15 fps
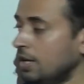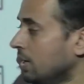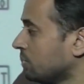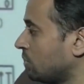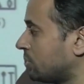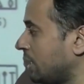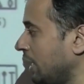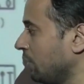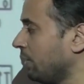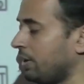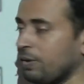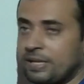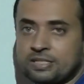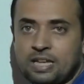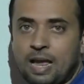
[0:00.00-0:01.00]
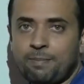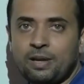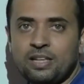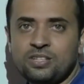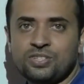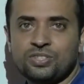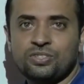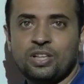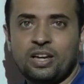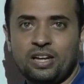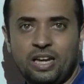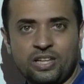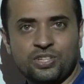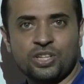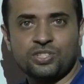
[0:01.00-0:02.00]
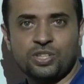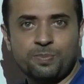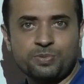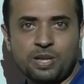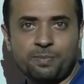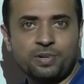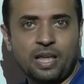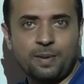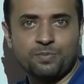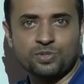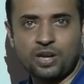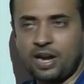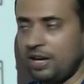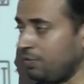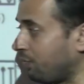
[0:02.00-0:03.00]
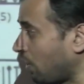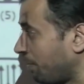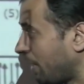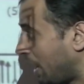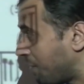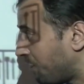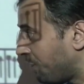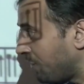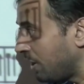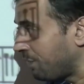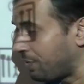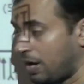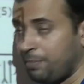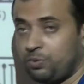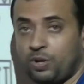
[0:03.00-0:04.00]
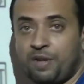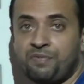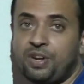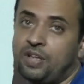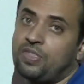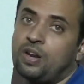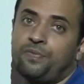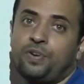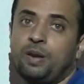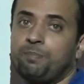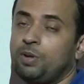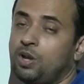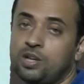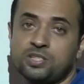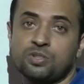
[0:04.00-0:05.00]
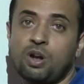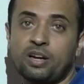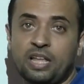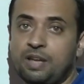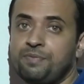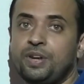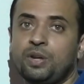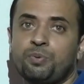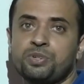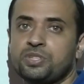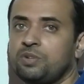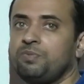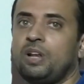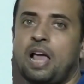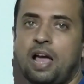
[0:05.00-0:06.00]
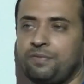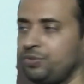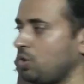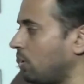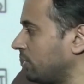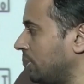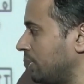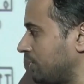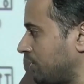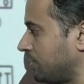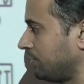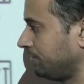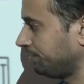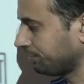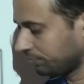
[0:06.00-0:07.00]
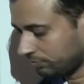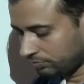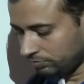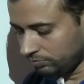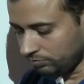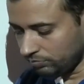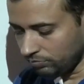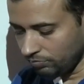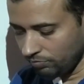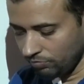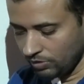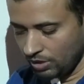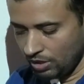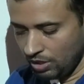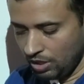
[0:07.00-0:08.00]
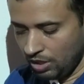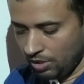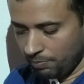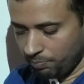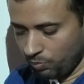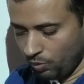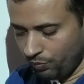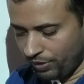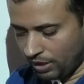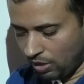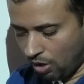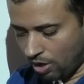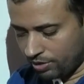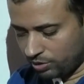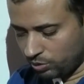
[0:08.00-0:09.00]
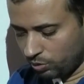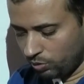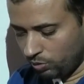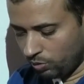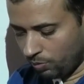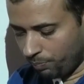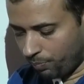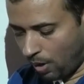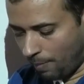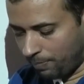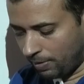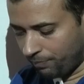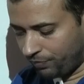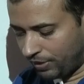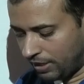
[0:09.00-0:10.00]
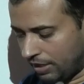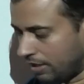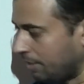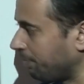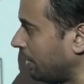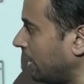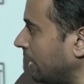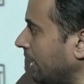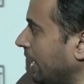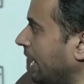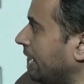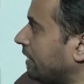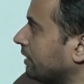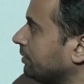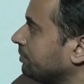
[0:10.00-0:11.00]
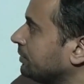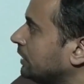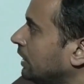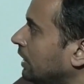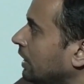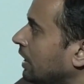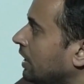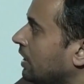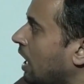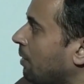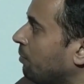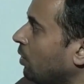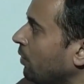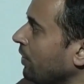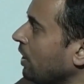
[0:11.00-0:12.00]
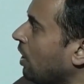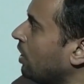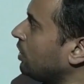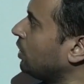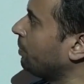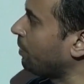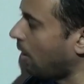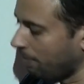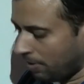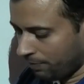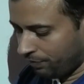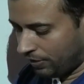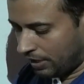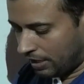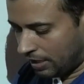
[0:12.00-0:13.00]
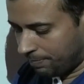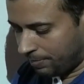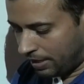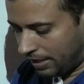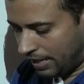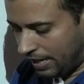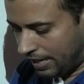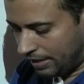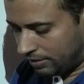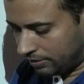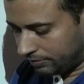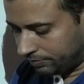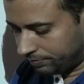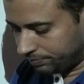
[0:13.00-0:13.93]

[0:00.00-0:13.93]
So see, you need to establish the relationship sometimes, right, from every frame to every other frame, because not every question will have shortcuts. Moving on to problem figure number 8. Now moving on to problem figure number 8.